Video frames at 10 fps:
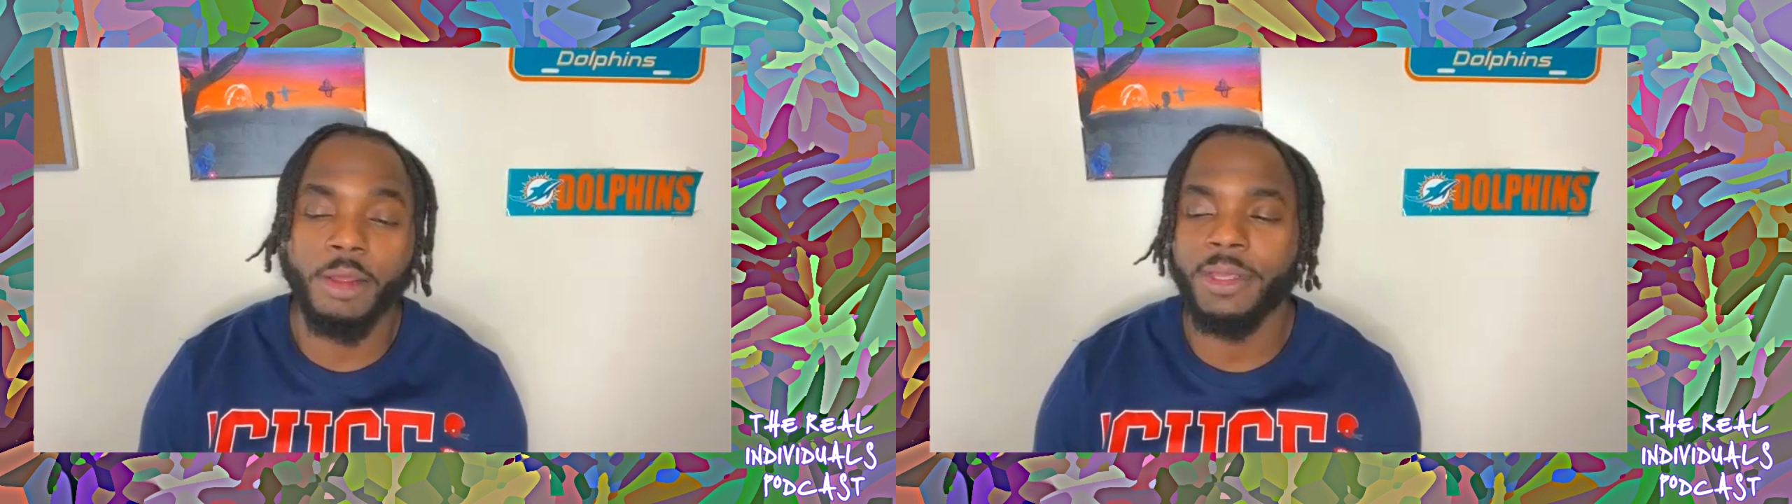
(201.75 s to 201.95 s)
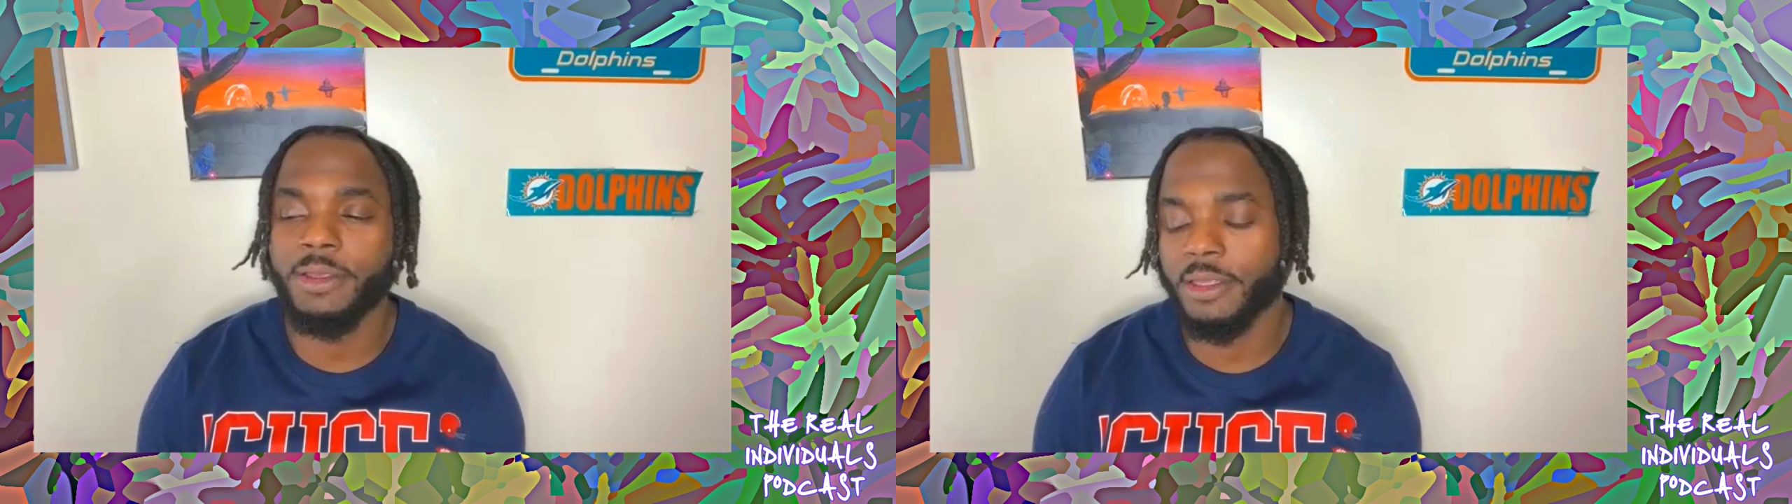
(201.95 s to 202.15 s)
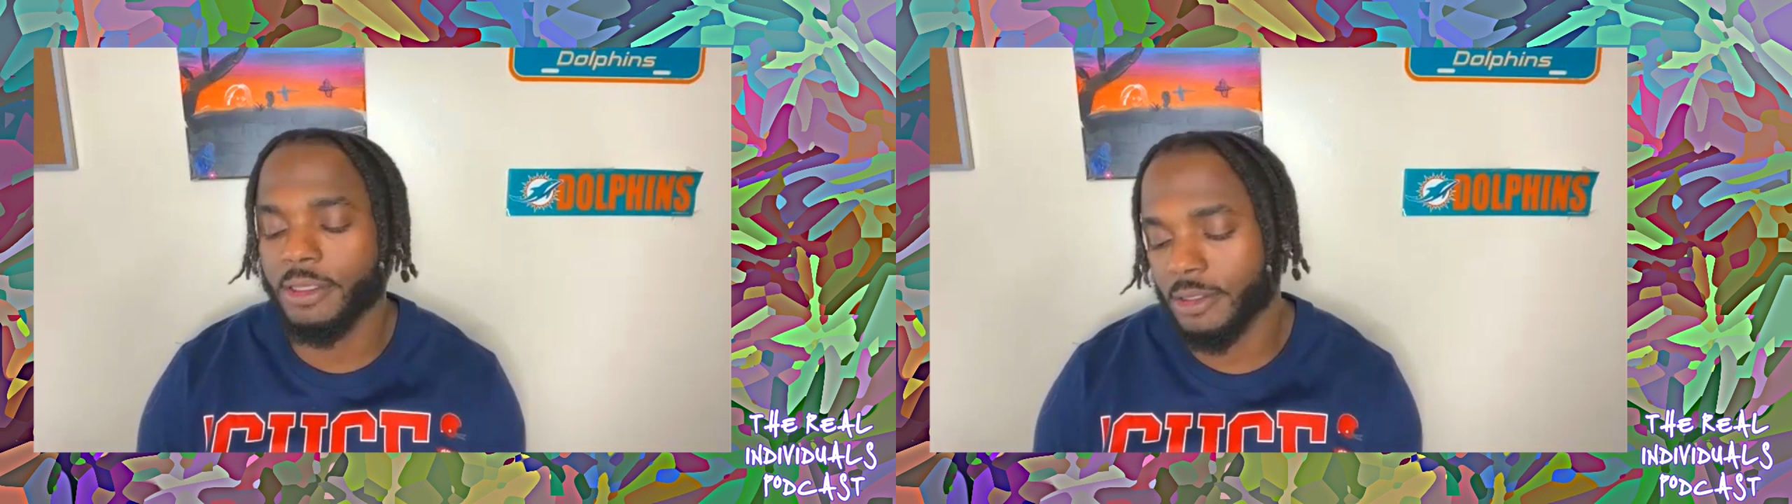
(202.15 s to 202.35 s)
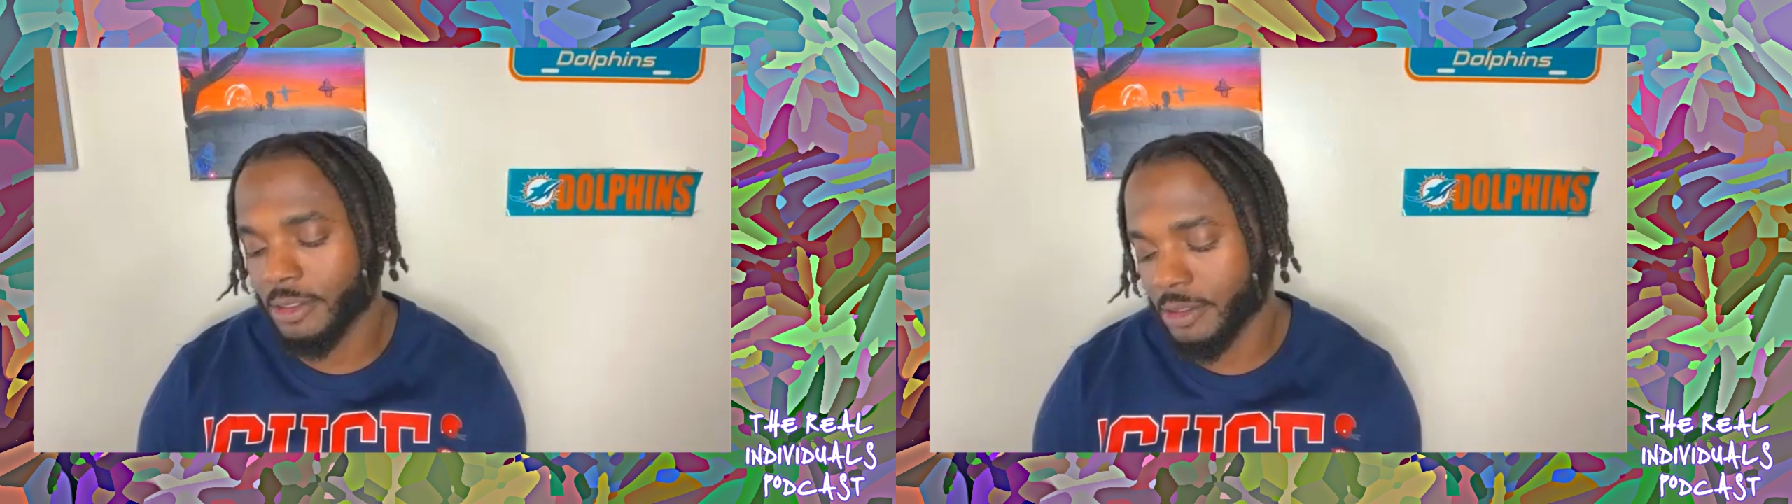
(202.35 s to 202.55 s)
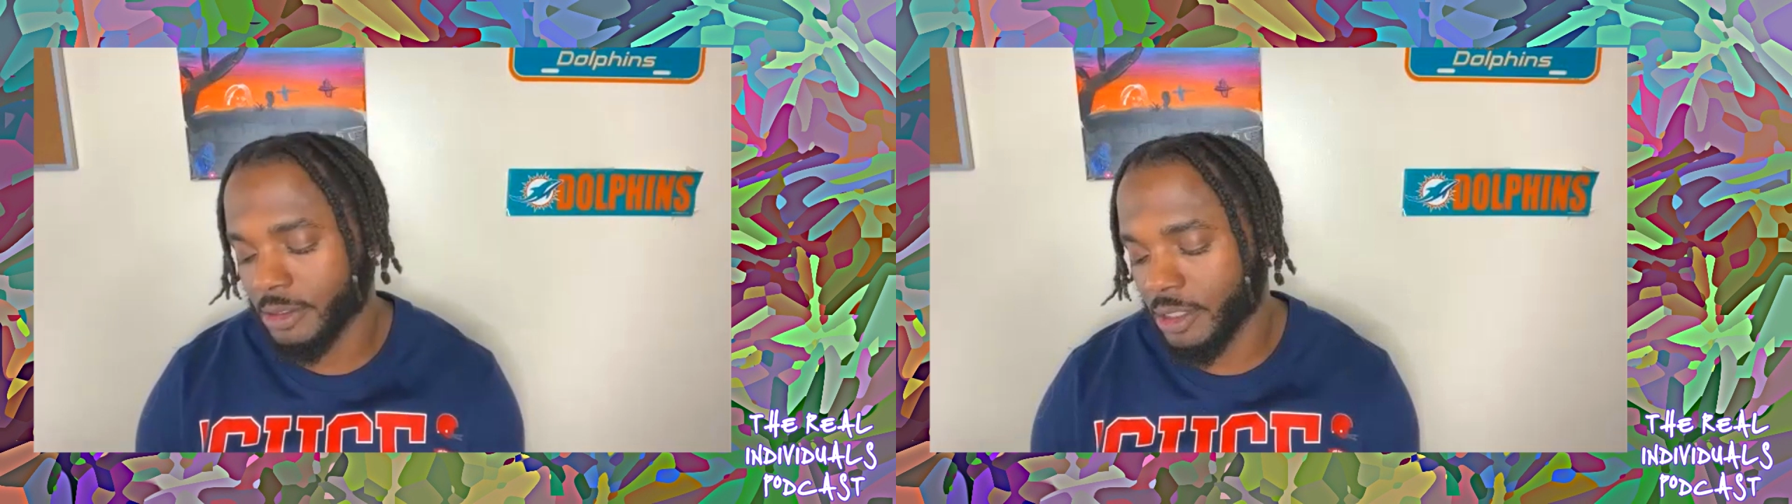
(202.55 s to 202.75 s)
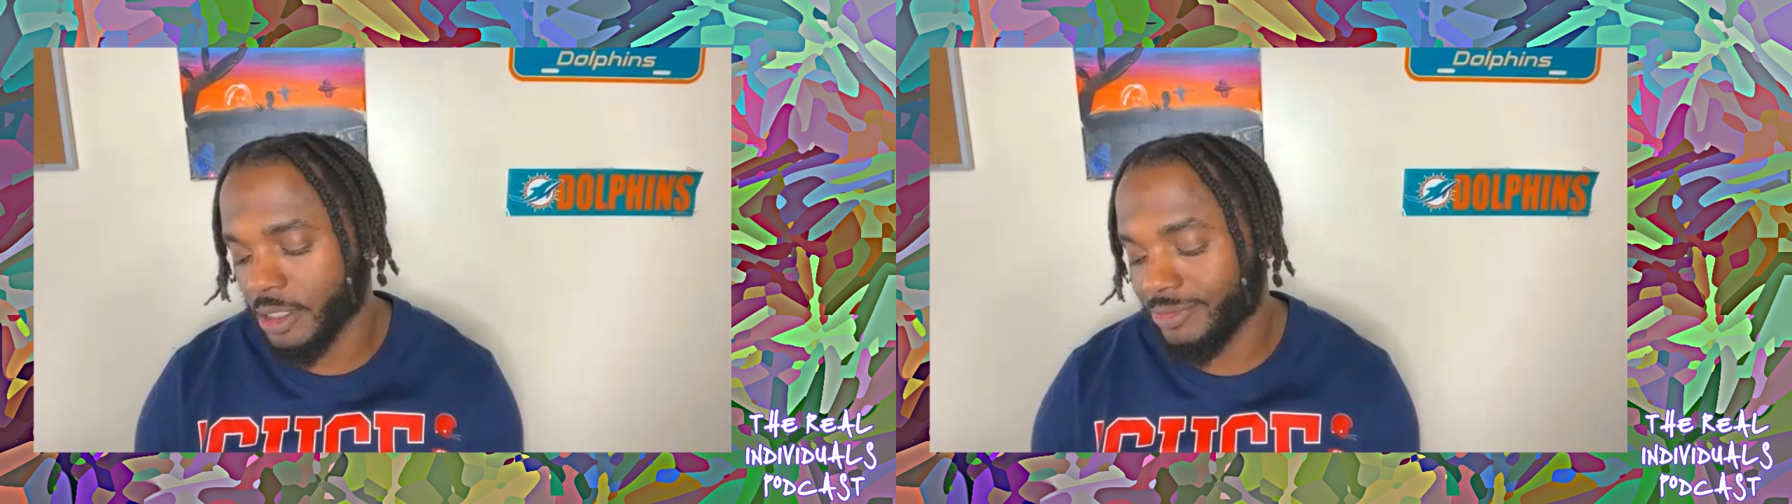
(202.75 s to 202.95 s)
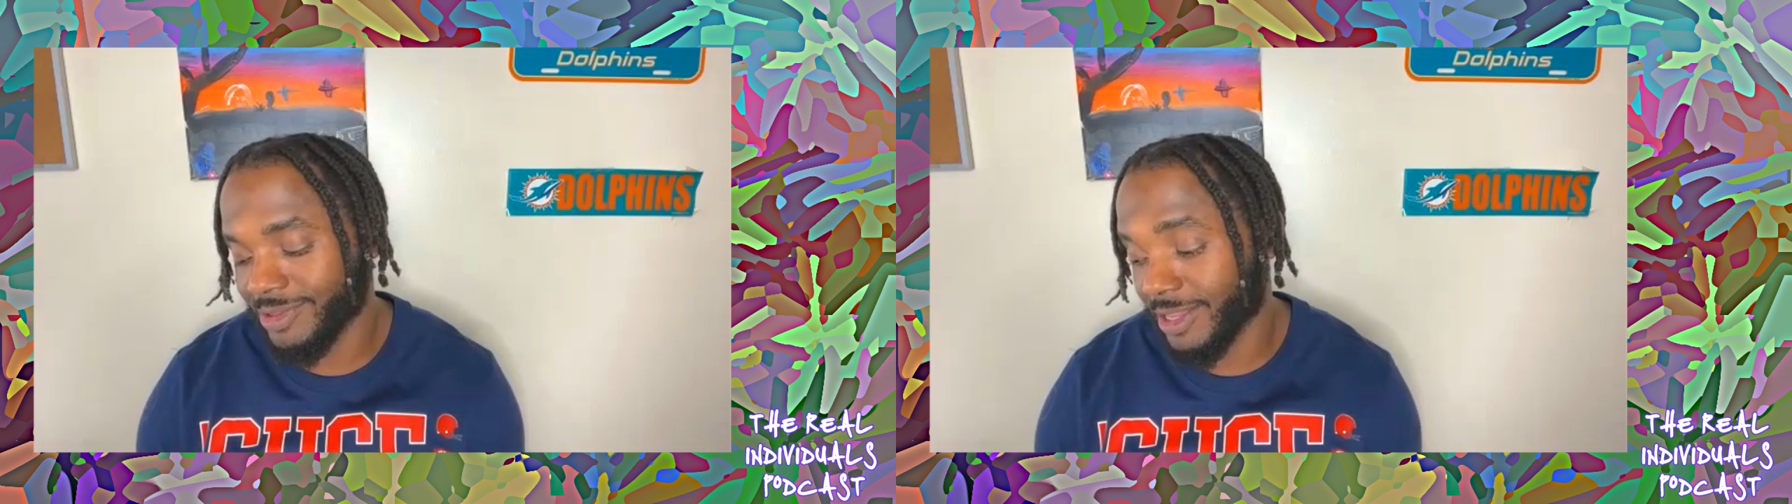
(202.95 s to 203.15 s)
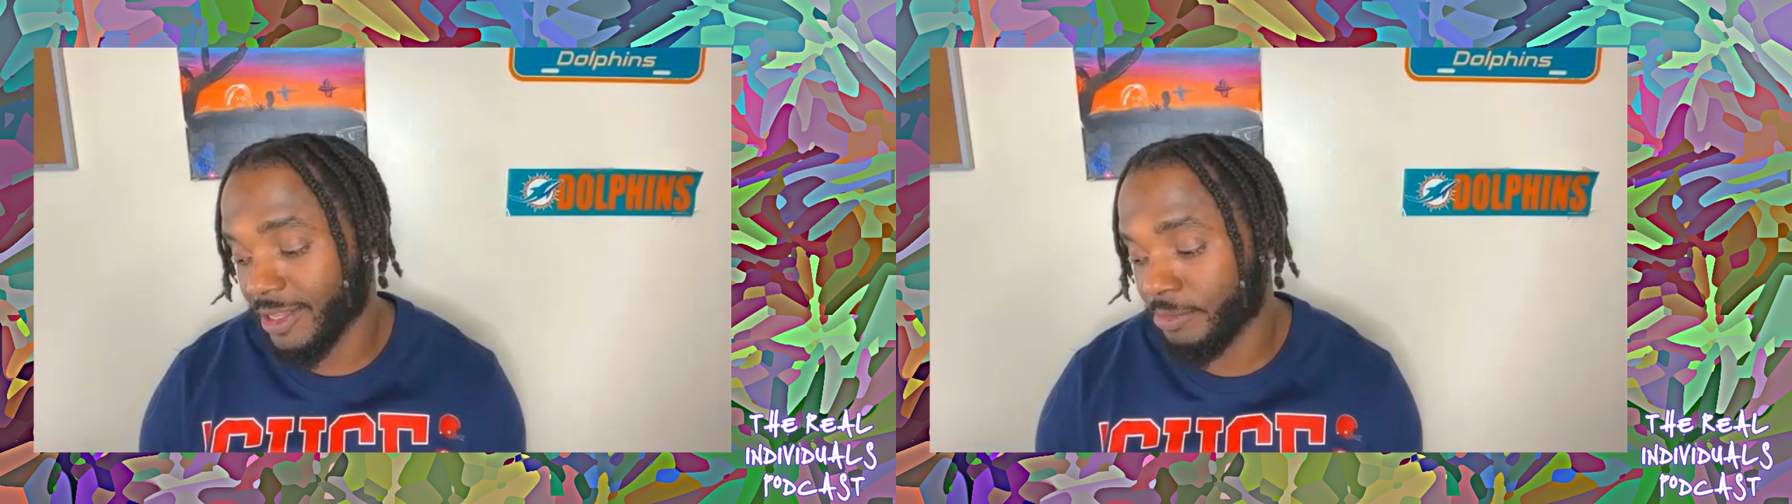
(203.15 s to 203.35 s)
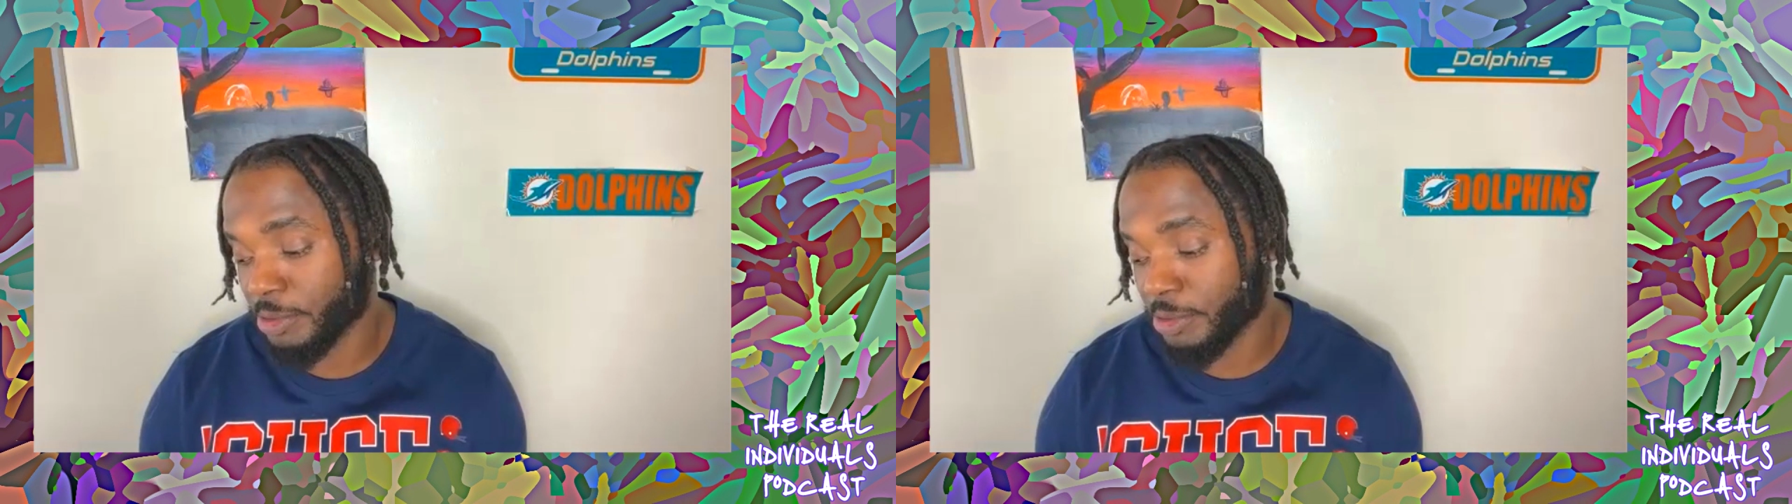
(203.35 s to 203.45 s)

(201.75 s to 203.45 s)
mean?